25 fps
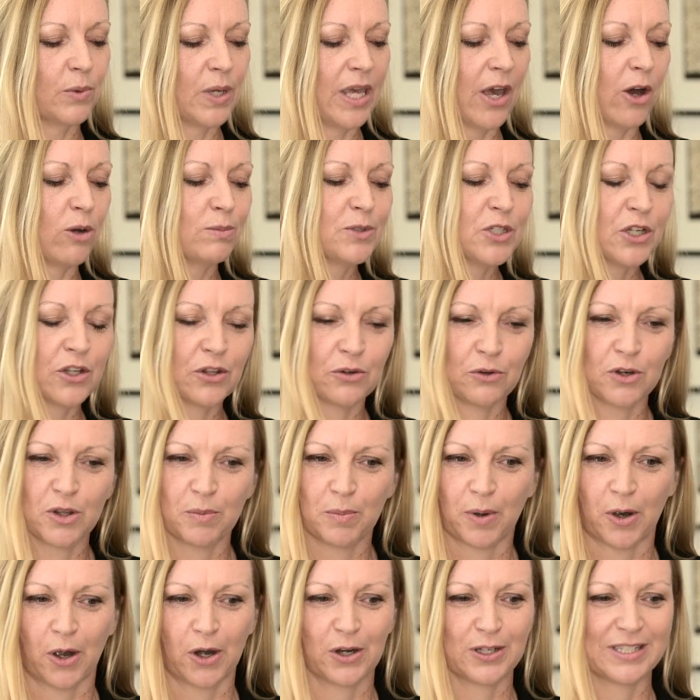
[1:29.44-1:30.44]
we helped her through the
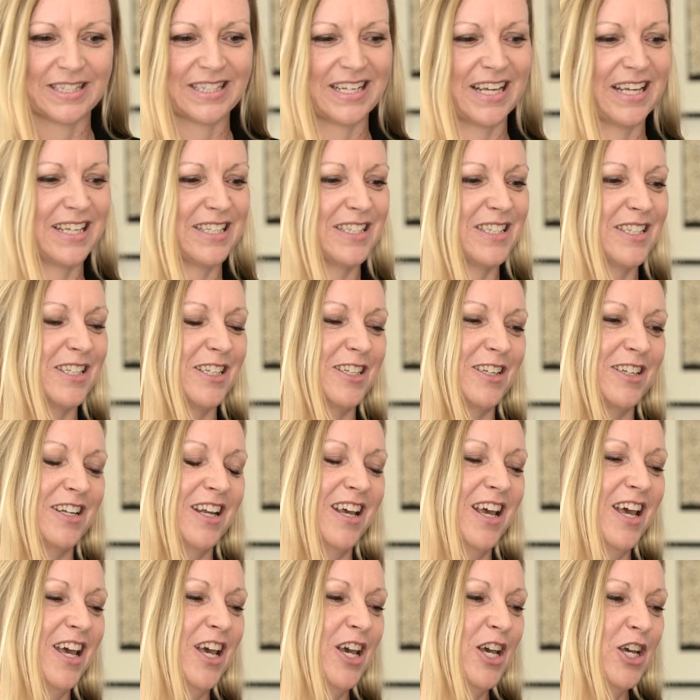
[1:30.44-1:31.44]
process, and